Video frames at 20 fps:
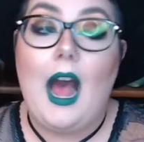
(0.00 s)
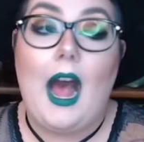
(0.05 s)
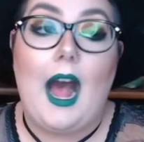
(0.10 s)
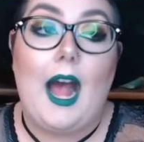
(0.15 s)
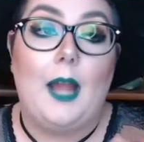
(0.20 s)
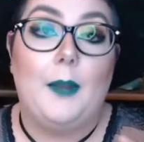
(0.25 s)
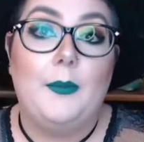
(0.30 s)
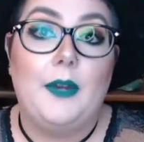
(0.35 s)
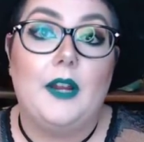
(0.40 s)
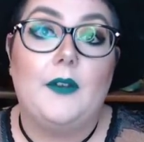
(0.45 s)

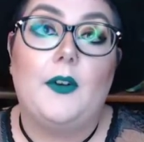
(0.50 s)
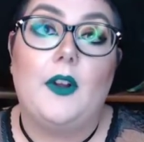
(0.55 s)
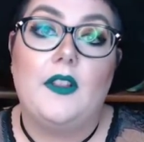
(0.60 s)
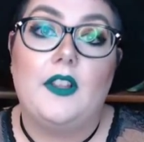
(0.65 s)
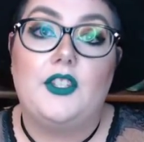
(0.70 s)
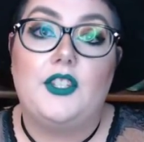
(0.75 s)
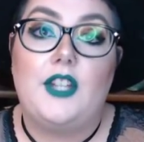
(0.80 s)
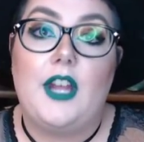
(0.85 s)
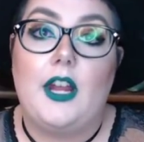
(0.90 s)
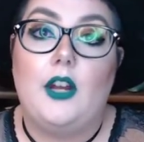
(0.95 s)
I'm never on
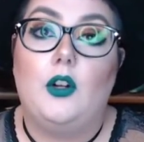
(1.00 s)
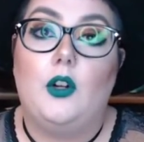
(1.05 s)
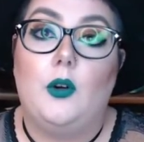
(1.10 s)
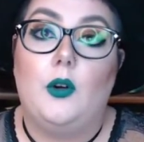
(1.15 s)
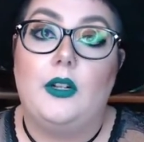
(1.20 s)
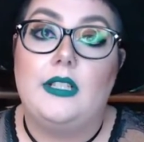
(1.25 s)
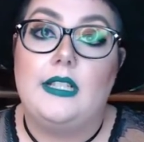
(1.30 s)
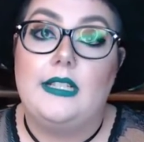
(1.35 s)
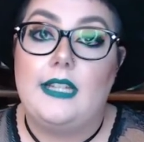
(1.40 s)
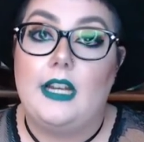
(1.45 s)
this channel
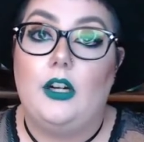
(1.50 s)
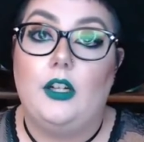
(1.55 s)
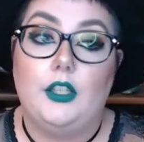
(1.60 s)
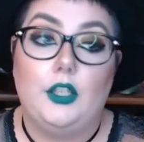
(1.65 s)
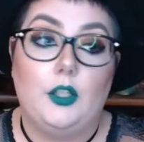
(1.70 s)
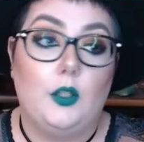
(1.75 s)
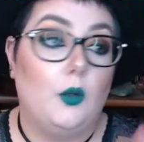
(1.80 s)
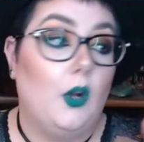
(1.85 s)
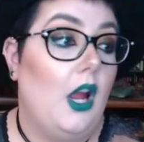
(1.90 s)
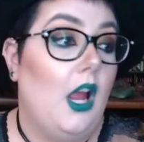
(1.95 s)
going to tell
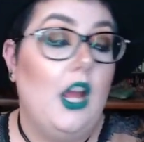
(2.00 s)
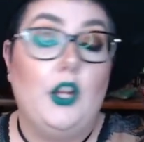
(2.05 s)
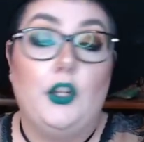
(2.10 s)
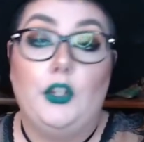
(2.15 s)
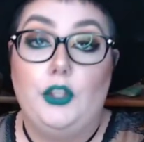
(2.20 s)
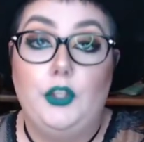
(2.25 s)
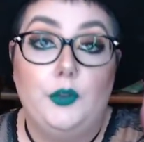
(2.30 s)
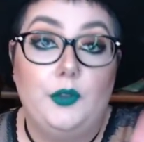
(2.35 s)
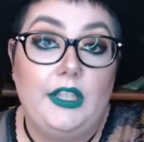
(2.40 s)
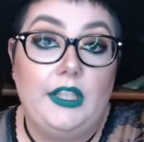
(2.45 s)
you,
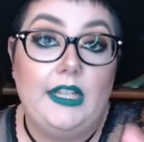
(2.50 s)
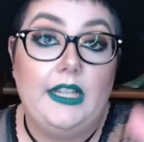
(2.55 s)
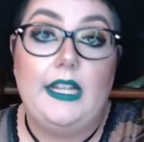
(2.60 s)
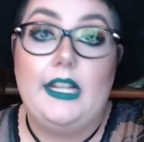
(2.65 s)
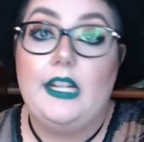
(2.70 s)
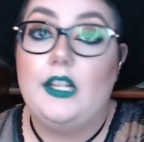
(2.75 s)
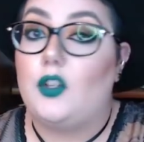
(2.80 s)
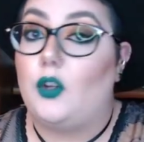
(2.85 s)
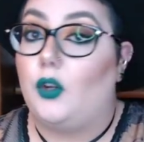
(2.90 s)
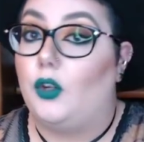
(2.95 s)
you need
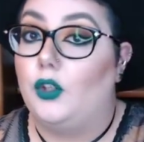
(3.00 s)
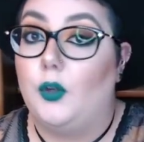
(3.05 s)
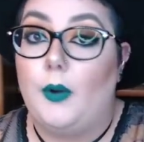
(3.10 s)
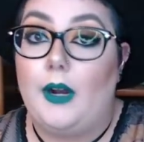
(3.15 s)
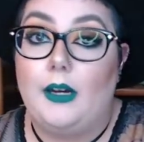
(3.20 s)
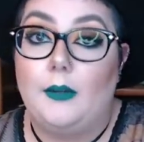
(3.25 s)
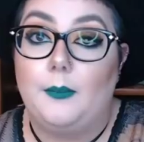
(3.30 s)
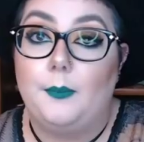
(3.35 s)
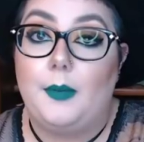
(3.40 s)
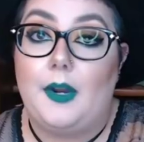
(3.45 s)
these or go
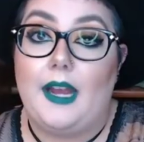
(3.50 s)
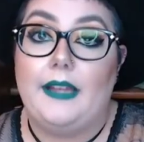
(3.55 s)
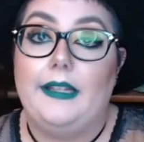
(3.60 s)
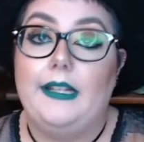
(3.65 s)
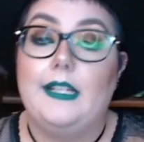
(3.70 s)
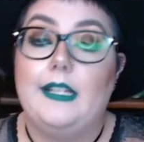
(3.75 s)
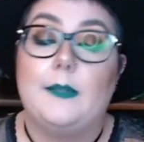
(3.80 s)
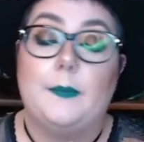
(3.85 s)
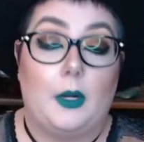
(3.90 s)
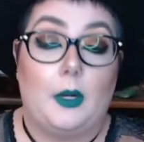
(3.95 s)
out and buy
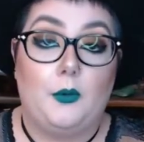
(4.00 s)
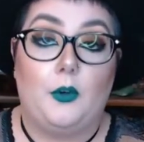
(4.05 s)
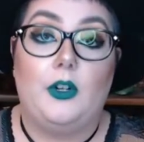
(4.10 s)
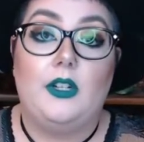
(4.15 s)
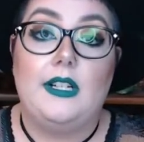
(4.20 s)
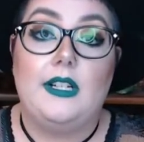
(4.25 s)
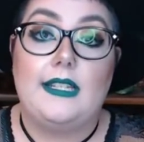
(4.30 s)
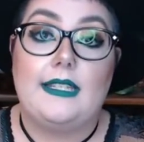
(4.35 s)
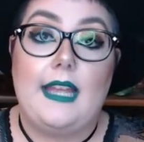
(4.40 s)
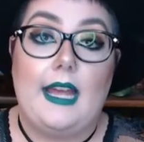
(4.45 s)
these, but I'm going
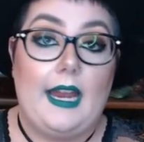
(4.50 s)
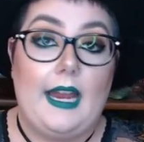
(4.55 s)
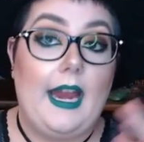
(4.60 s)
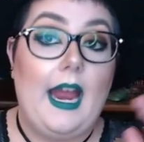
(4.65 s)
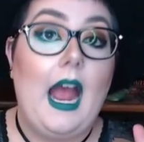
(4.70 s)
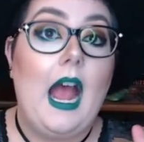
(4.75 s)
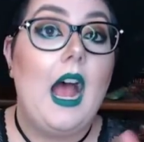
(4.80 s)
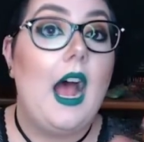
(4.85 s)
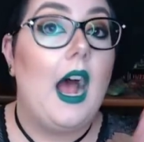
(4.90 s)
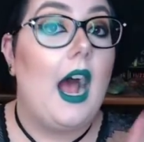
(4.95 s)
to
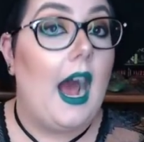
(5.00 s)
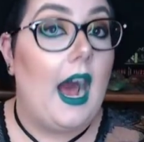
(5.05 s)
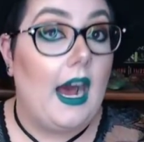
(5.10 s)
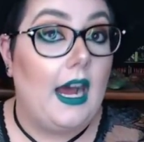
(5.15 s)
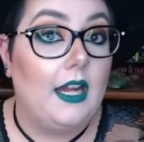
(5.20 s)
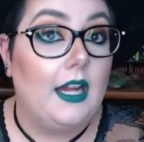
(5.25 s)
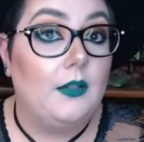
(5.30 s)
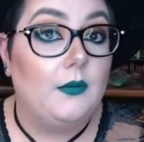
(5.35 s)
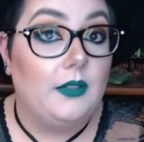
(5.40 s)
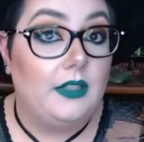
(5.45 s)
say,
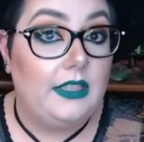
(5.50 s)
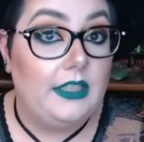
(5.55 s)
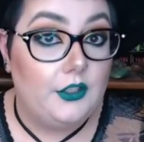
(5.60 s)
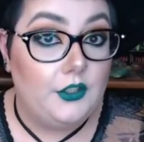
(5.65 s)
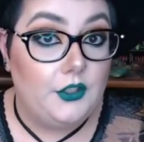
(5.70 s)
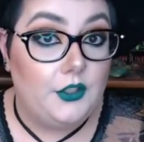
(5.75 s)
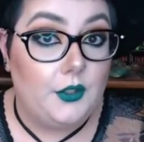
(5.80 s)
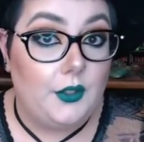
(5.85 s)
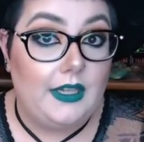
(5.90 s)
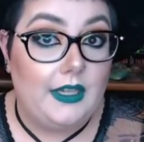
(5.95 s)
I really
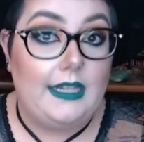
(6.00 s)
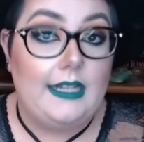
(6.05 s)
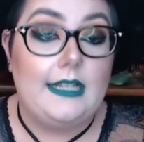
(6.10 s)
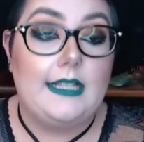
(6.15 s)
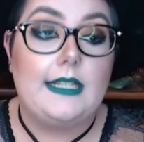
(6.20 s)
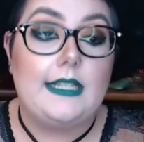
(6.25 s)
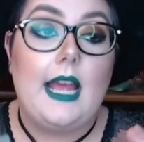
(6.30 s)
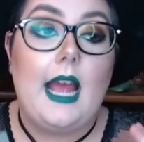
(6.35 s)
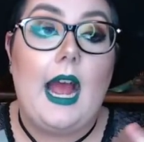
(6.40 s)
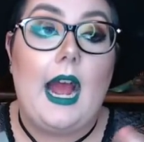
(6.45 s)
enjoy
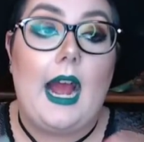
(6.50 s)
these.